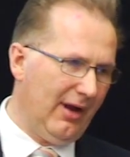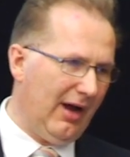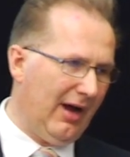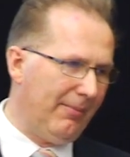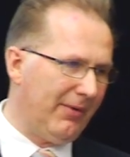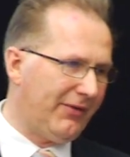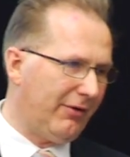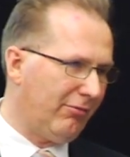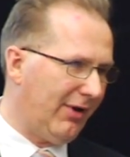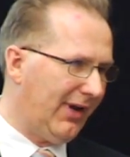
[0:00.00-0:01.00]
If
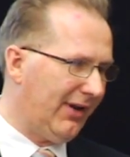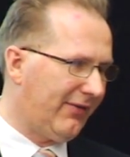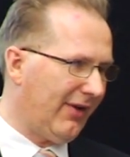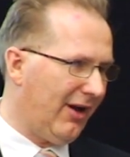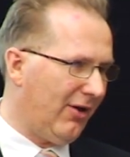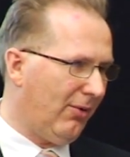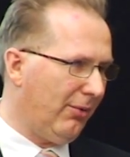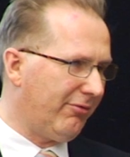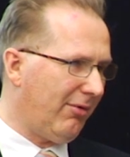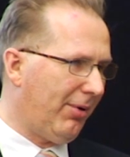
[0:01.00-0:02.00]
you read all
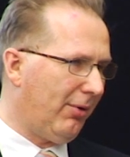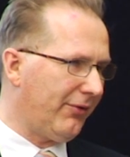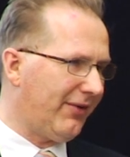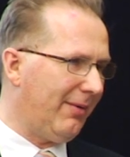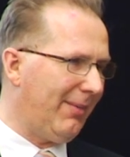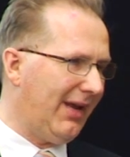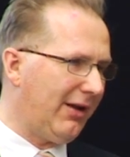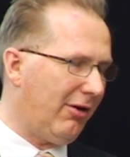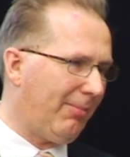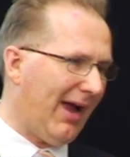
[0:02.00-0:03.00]
the reports in the
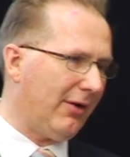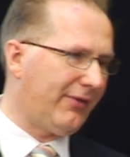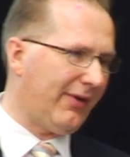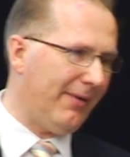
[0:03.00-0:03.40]
media about